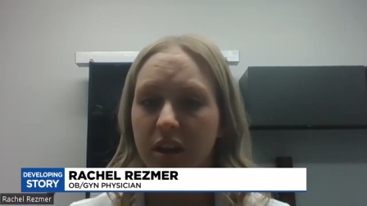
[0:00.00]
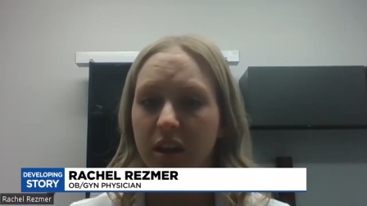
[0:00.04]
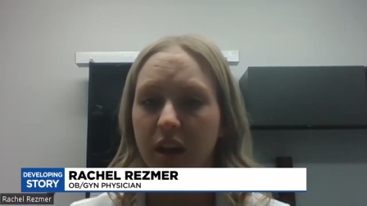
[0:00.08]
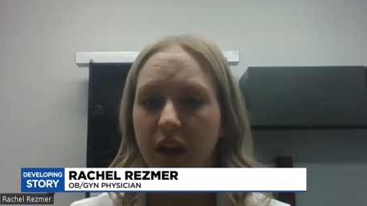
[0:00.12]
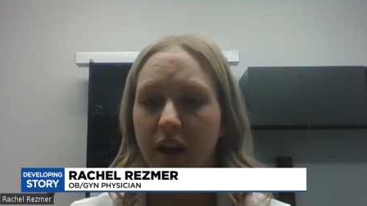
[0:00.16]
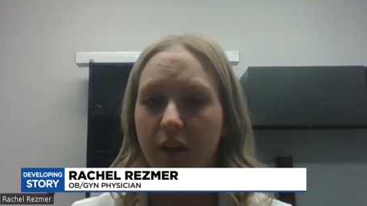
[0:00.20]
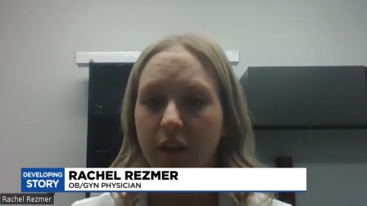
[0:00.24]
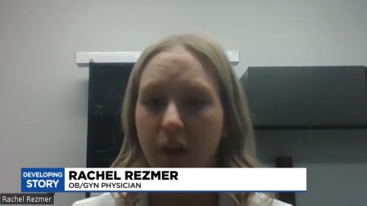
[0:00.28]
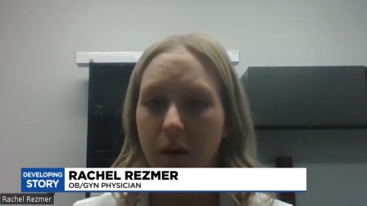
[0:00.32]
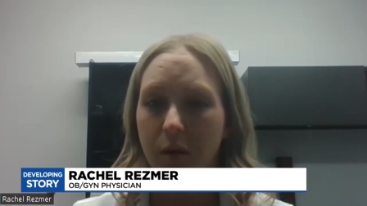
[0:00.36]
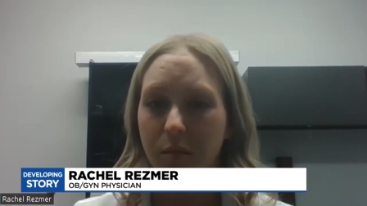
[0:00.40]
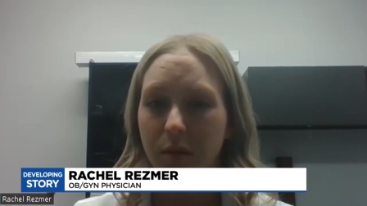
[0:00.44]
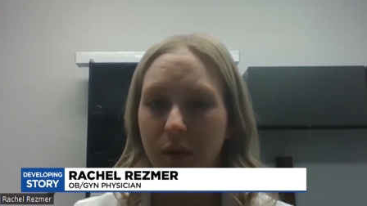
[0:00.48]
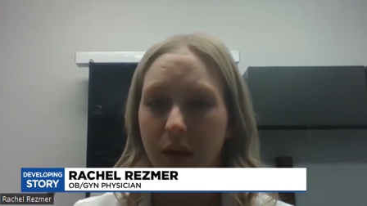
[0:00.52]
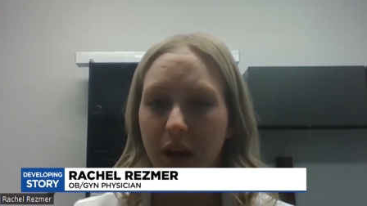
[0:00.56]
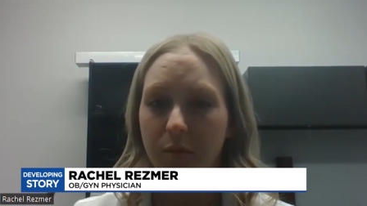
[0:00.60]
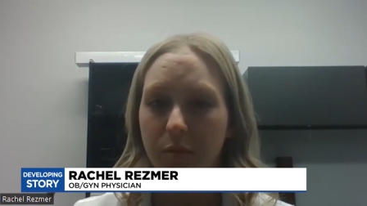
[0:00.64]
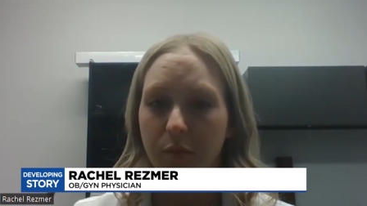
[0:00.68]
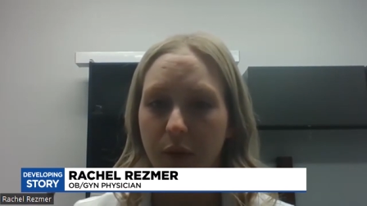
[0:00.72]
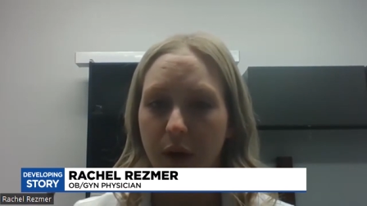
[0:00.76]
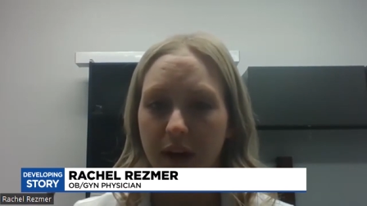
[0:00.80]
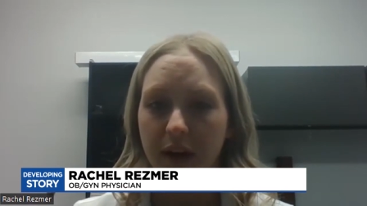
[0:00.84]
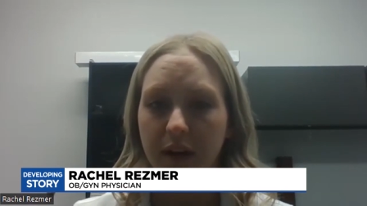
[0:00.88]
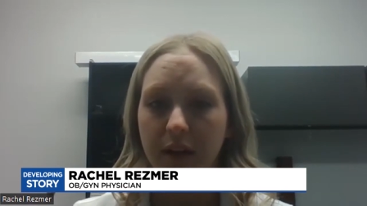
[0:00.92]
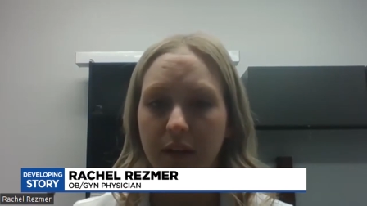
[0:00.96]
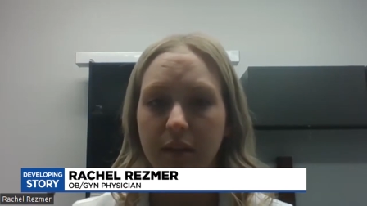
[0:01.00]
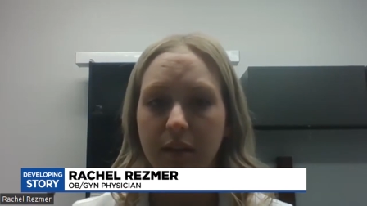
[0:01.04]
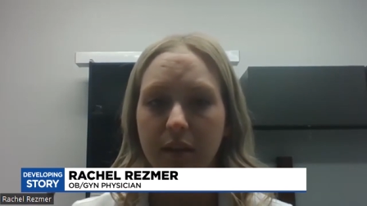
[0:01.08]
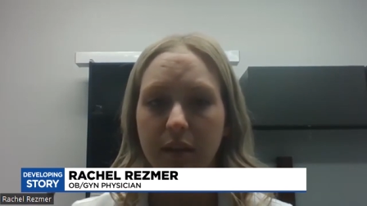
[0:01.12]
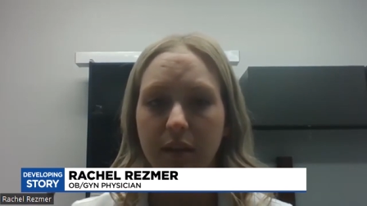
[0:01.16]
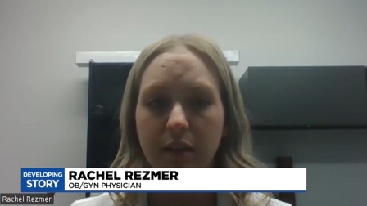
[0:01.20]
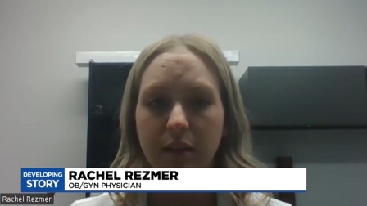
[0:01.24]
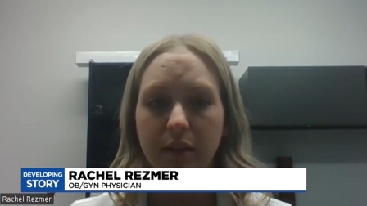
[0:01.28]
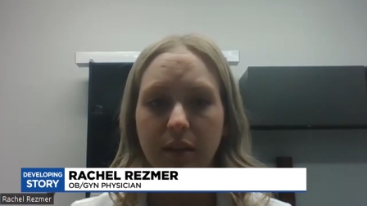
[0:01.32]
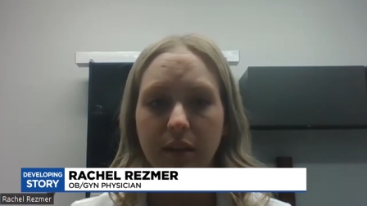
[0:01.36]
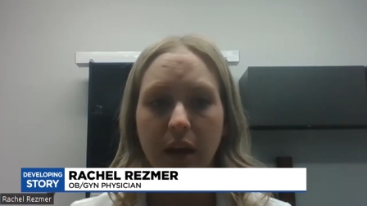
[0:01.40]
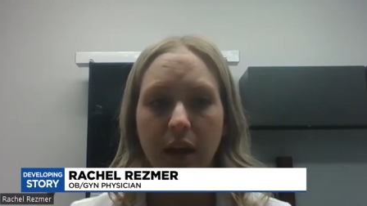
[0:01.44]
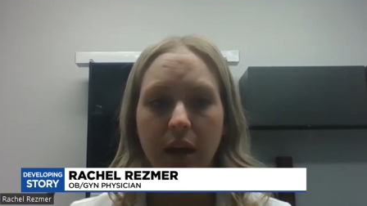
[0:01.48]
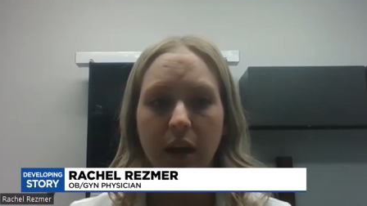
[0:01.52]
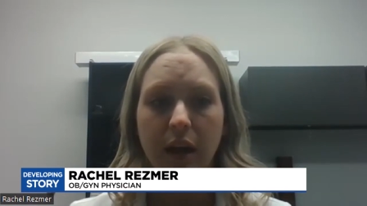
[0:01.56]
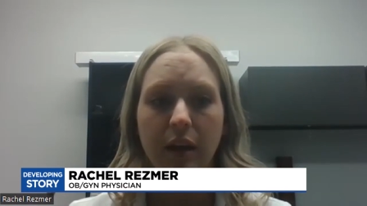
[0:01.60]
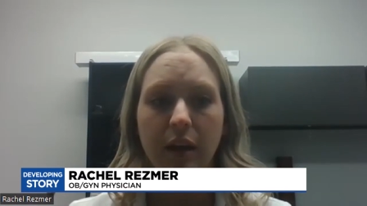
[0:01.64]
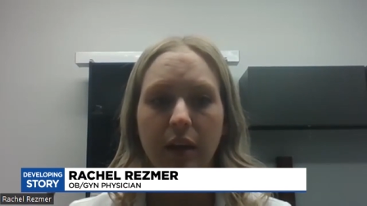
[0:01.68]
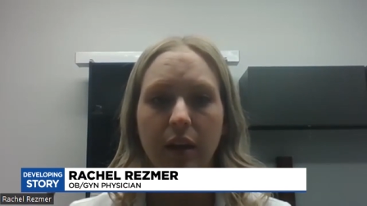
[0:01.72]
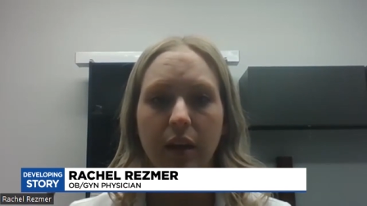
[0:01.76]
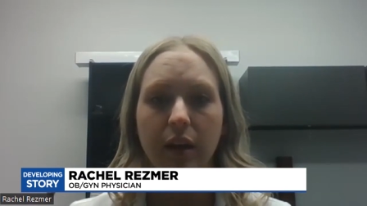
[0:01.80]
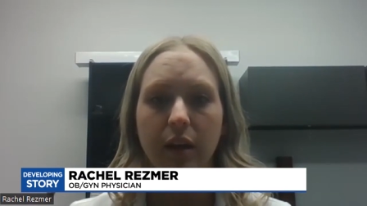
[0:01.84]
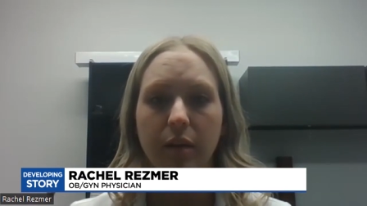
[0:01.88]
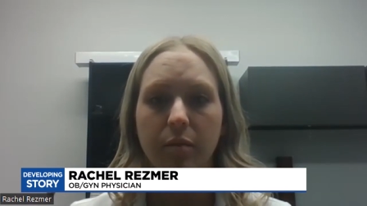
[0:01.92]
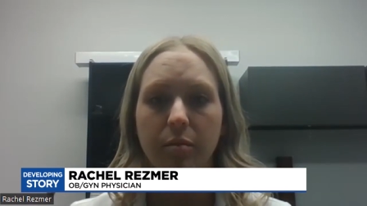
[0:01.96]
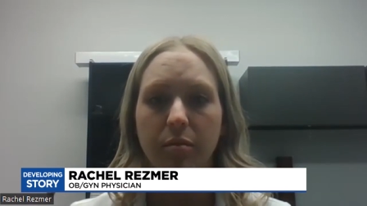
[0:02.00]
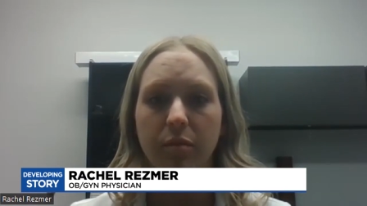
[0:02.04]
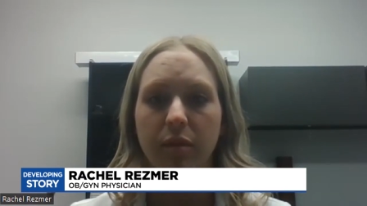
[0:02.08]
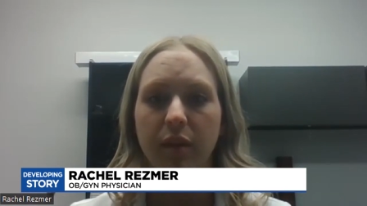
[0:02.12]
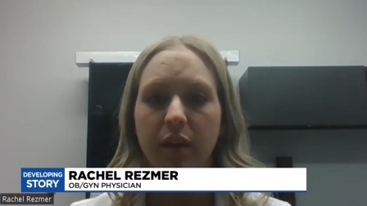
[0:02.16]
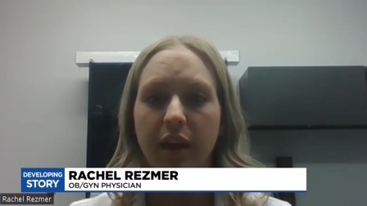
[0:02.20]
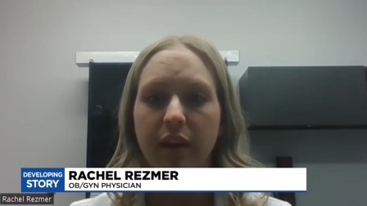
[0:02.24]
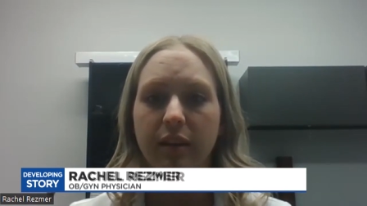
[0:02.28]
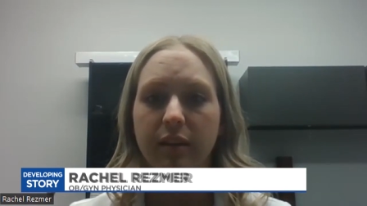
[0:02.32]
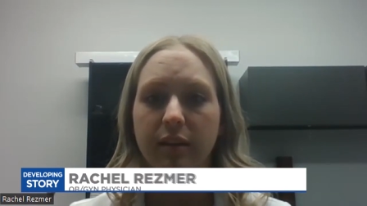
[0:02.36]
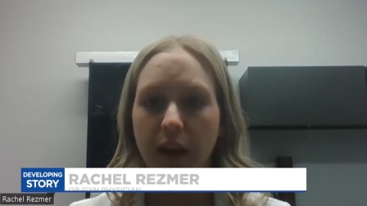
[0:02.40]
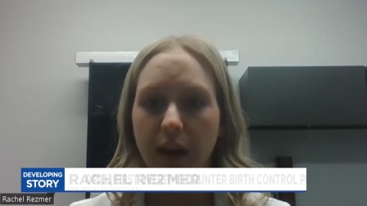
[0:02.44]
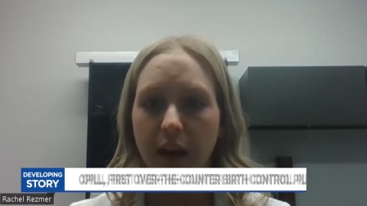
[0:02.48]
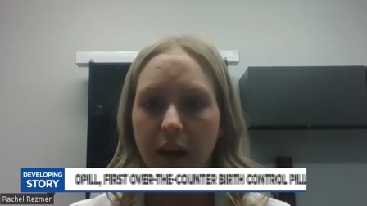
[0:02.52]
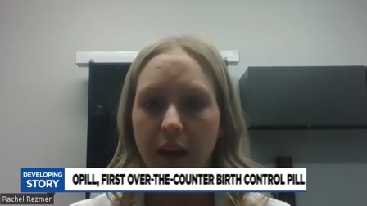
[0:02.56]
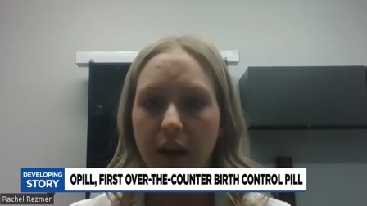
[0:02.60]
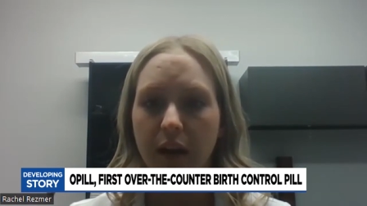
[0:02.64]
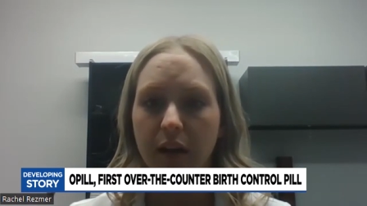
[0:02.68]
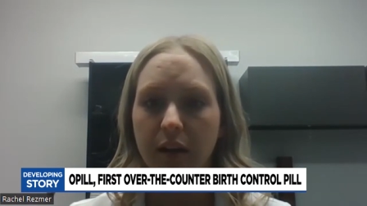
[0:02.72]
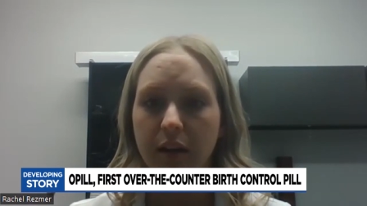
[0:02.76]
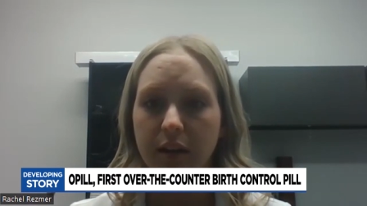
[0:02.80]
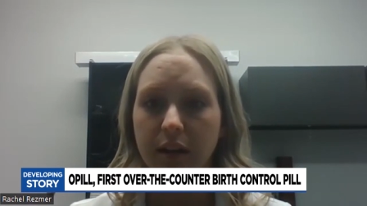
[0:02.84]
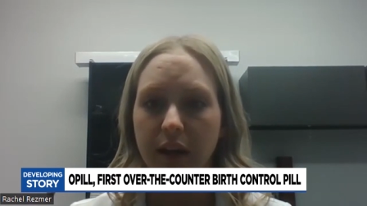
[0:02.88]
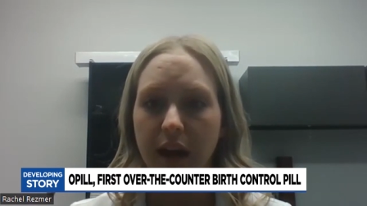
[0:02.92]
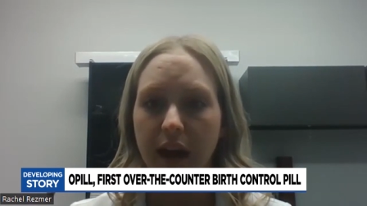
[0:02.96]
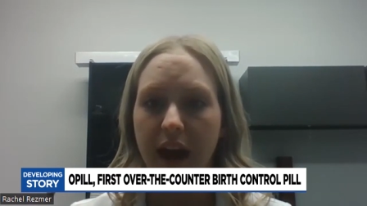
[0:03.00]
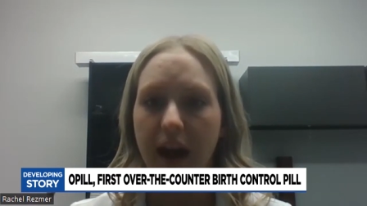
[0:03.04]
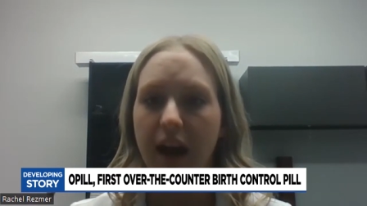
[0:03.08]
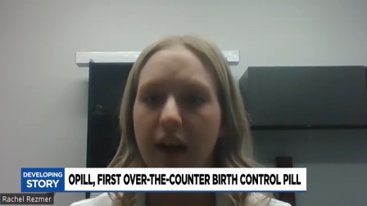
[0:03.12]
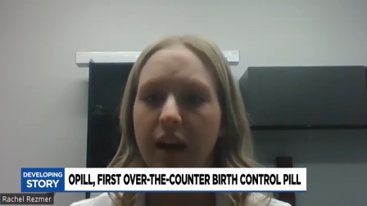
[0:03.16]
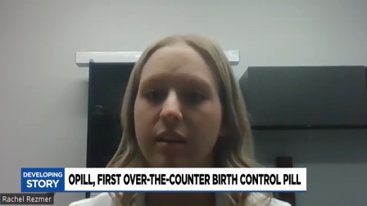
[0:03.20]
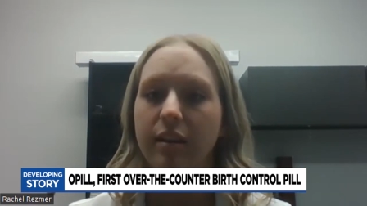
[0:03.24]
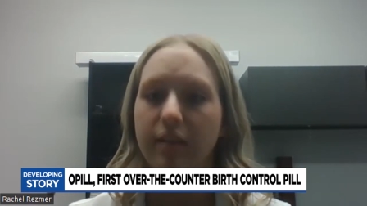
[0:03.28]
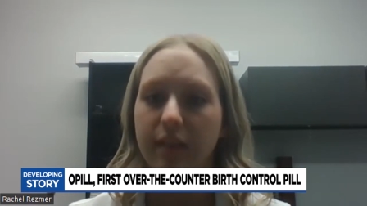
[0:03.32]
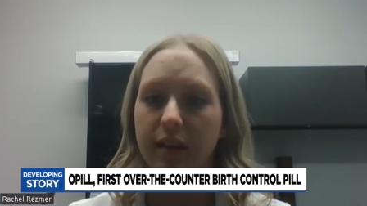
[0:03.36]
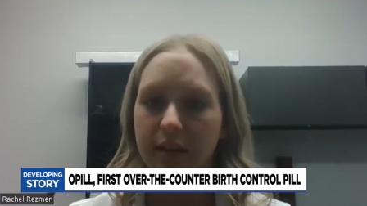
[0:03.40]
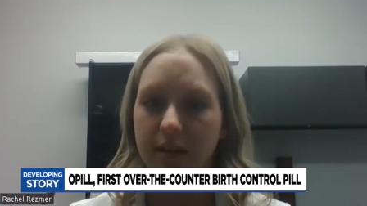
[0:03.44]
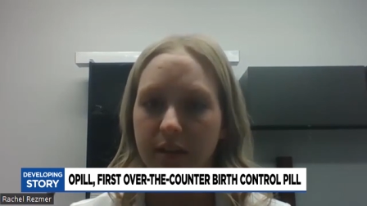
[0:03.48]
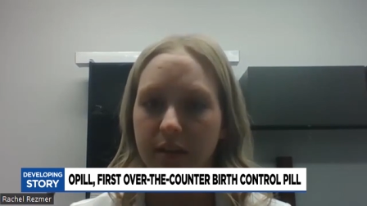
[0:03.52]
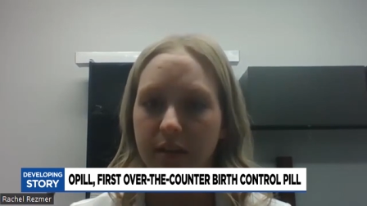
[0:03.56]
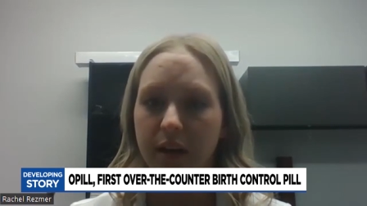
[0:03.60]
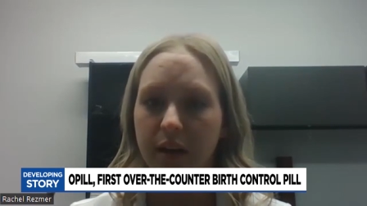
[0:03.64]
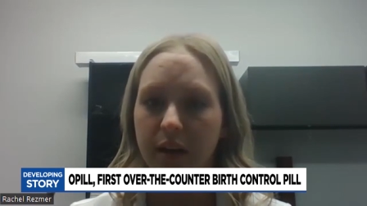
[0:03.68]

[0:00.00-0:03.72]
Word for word: and have unplanned pregnancies, um, they cite access